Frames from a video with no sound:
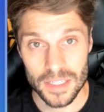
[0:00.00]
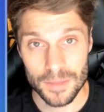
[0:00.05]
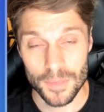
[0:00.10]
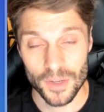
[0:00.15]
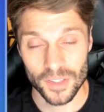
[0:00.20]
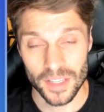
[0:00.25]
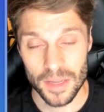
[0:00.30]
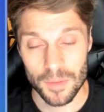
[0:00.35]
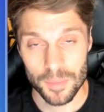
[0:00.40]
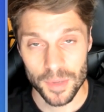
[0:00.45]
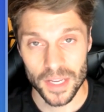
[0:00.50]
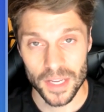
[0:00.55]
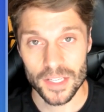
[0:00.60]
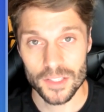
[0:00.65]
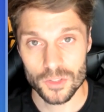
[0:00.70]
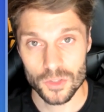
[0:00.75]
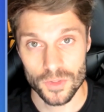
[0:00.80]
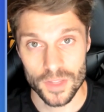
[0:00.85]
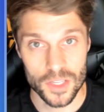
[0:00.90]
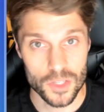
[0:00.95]
email campaign,
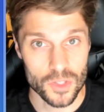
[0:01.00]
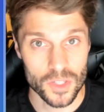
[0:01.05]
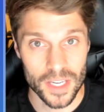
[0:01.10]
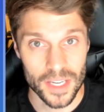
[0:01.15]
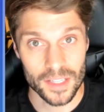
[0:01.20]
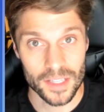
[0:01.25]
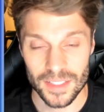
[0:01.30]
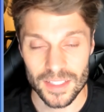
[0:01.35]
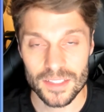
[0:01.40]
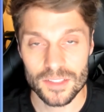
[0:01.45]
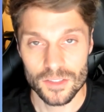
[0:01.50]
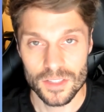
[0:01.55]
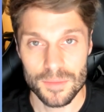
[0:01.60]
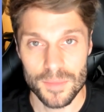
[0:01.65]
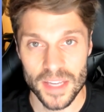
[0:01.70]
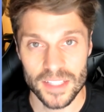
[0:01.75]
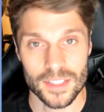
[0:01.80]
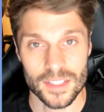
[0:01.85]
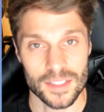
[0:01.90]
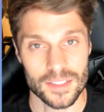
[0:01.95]
so that you can easily
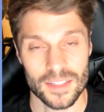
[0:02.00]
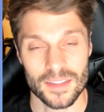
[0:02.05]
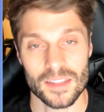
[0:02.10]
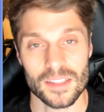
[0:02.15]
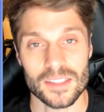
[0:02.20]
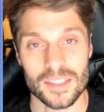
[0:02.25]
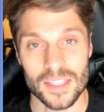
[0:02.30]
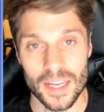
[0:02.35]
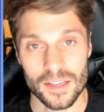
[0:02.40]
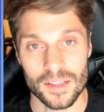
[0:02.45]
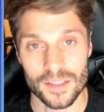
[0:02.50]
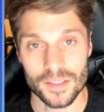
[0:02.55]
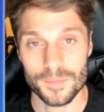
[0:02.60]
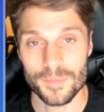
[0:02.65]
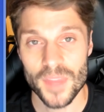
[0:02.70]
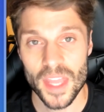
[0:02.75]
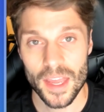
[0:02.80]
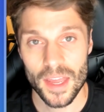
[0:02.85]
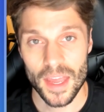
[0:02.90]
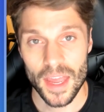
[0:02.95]
make sense of the data
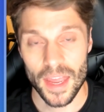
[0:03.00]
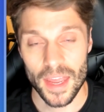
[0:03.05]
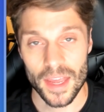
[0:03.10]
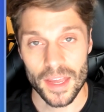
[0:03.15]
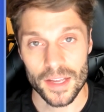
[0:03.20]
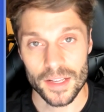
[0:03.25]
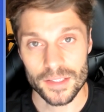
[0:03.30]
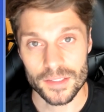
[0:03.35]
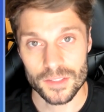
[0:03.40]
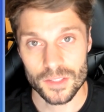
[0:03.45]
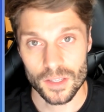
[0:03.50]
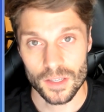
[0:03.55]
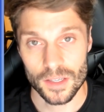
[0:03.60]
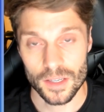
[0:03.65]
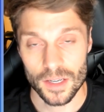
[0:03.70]
and